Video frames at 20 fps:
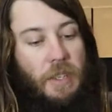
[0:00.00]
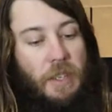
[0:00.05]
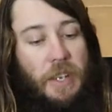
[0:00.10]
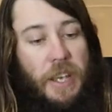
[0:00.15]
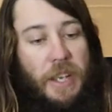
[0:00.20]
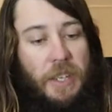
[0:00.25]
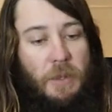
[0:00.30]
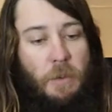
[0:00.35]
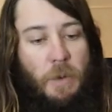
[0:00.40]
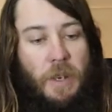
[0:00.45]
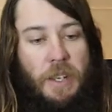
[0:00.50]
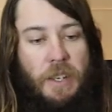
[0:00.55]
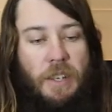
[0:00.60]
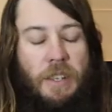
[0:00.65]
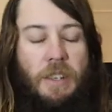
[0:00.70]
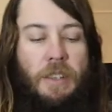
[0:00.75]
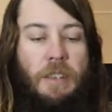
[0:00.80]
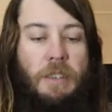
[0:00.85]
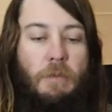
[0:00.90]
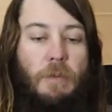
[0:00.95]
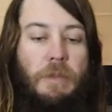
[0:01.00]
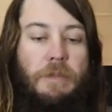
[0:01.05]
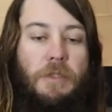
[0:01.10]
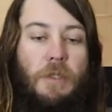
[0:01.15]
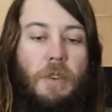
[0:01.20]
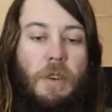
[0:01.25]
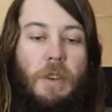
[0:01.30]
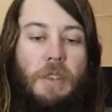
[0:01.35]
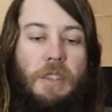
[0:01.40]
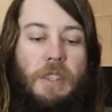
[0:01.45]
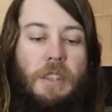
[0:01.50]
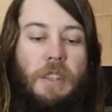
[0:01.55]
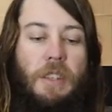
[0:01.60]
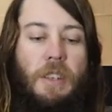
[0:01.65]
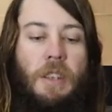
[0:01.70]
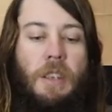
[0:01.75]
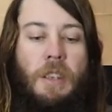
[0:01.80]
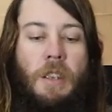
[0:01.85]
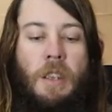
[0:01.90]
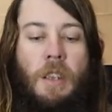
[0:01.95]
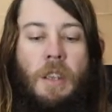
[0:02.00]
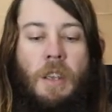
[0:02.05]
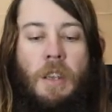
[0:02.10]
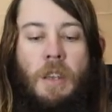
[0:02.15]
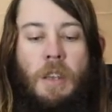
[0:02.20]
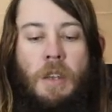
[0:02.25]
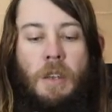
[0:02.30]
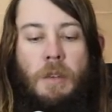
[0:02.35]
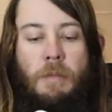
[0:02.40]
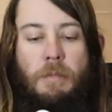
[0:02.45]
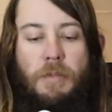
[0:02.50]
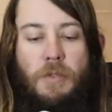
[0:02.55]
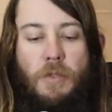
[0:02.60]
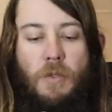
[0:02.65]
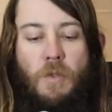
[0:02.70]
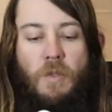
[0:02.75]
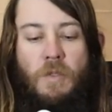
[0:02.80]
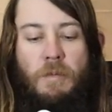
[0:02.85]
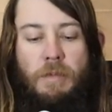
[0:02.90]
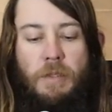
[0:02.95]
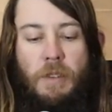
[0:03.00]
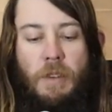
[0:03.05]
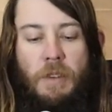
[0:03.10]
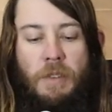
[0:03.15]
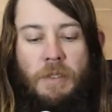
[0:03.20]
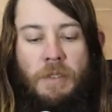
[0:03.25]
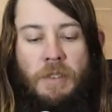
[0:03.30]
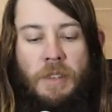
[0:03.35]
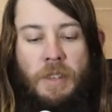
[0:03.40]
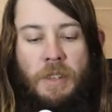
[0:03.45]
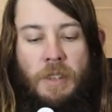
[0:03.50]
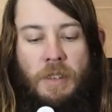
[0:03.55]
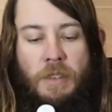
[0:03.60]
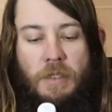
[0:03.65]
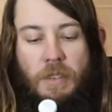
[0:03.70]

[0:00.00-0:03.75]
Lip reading: Next one, we've got Pure Blonde